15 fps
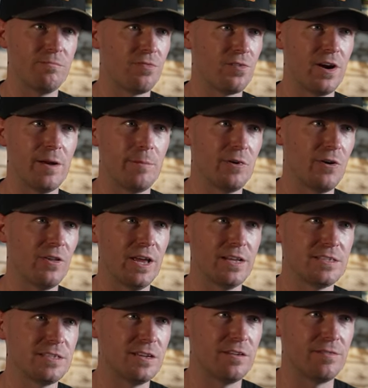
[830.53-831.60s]
frame and all
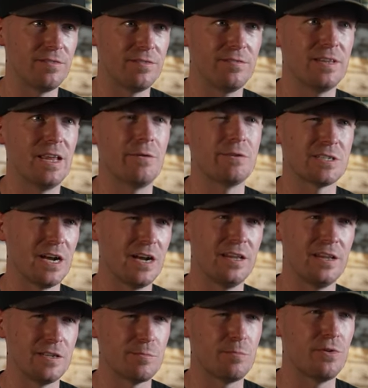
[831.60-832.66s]
that stuff. That was kind of
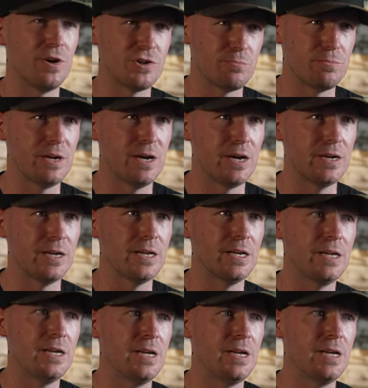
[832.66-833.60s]
the inspiration behind it.